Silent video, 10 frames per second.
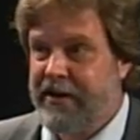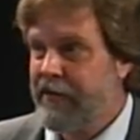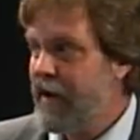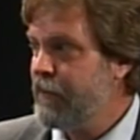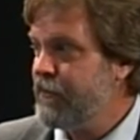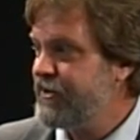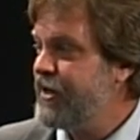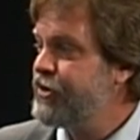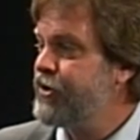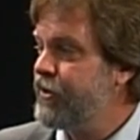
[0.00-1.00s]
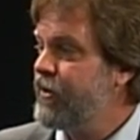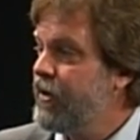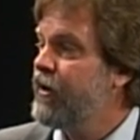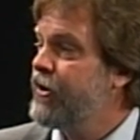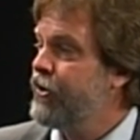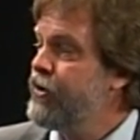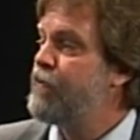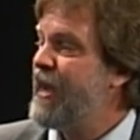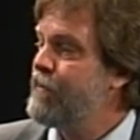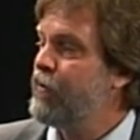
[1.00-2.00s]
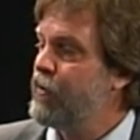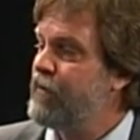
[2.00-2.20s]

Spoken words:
amortization, your new payment would be